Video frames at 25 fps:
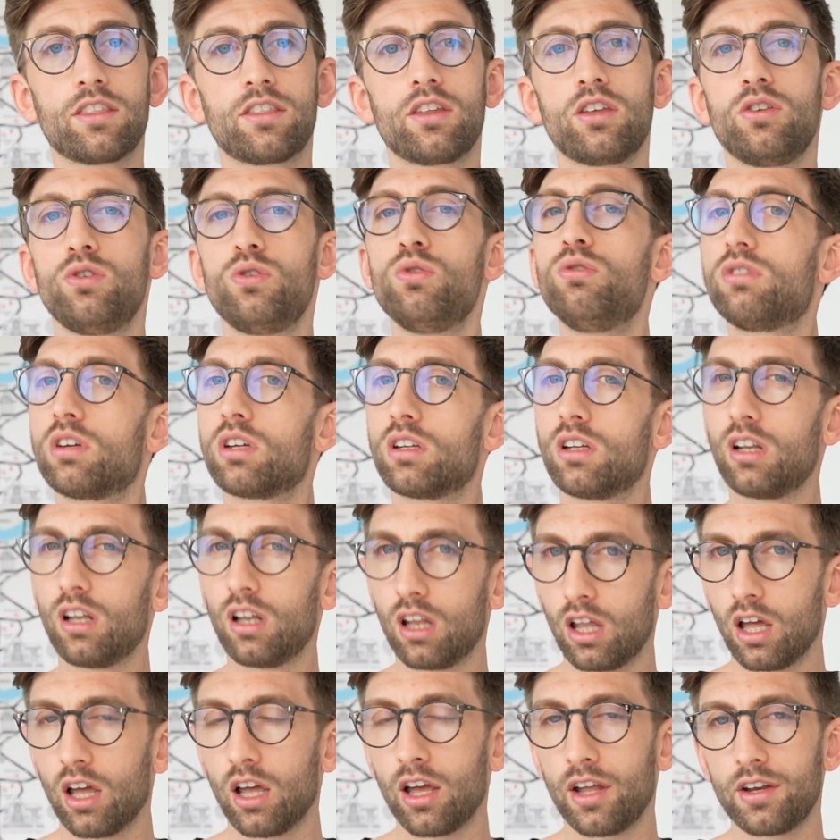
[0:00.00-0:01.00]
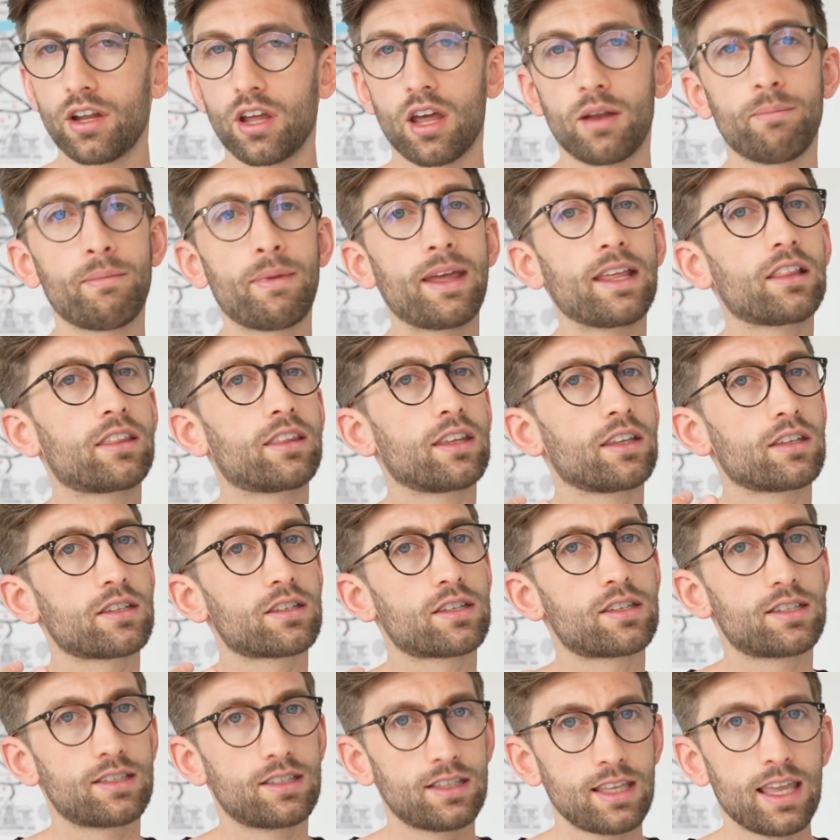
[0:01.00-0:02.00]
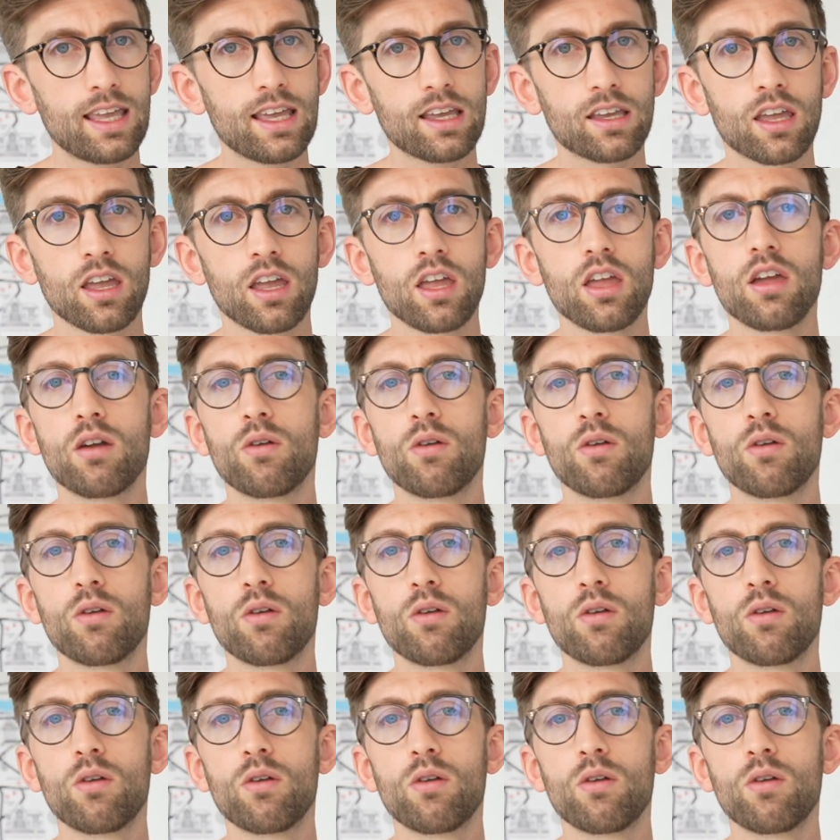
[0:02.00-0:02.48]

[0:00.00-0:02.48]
that you can learn and make things stick